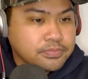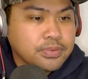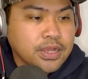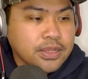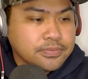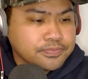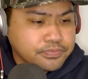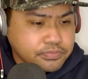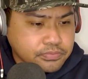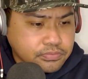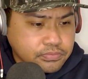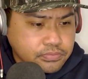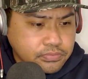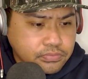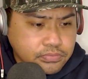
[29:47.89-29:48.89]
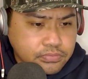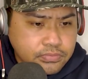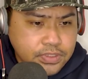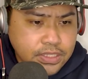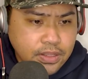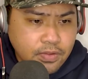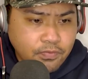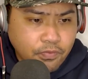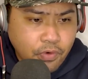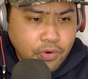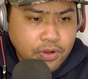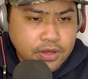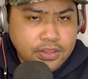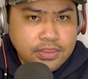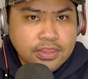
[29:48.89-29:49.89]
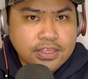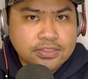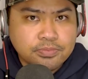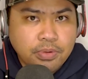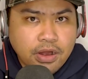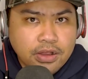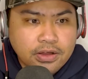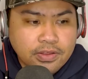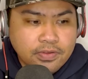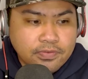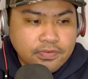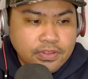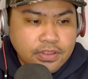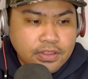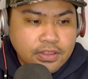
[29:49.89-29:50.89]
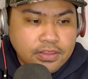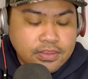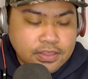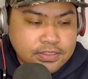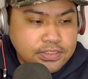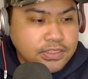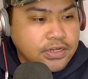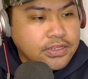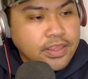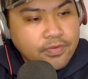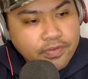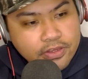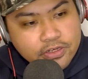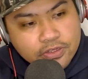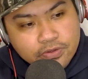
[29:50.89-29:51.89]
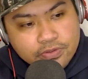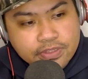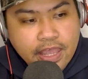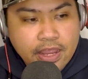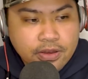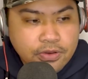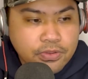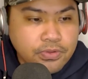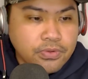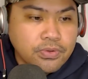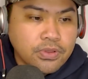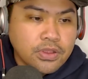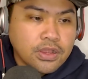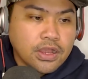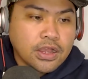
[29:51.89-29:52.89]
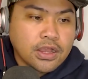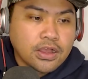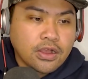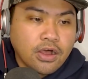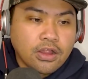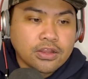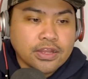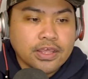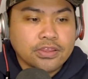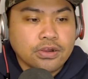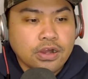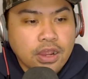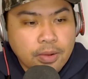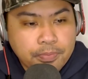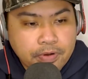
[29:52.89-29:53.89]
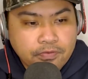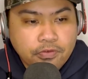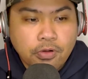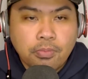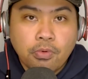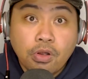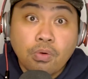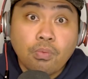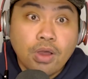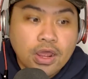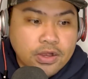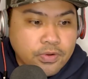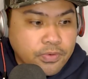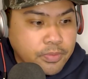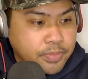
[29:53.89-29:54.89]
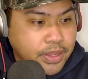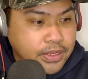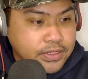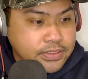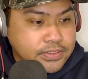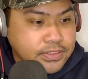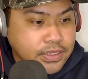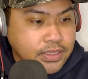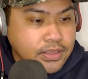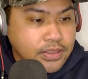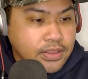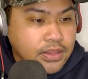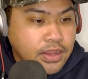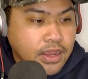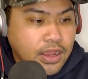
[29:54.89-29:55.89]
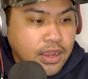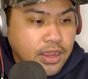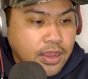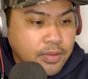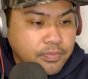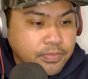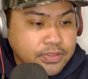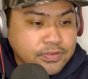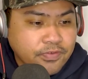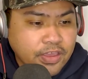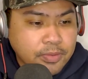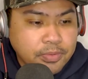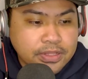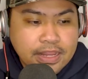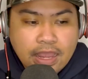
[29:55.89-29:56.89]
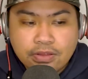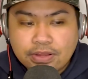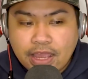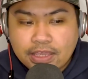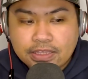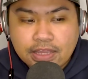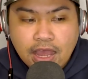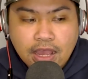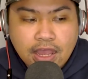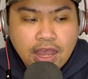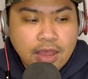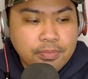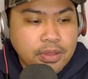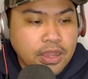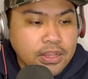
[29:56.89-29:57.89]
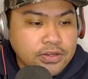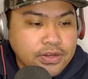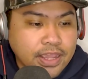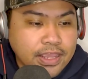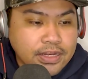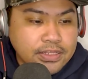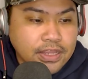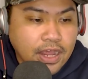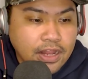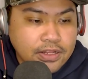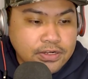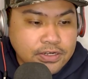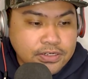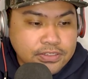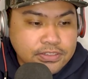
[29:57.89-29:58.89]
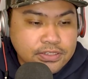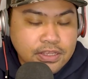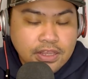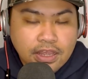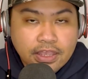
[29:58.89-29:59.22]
But for this part of this year, they've introduced that new all leather upper for more water repellency. It's available now, Nike.com, $180.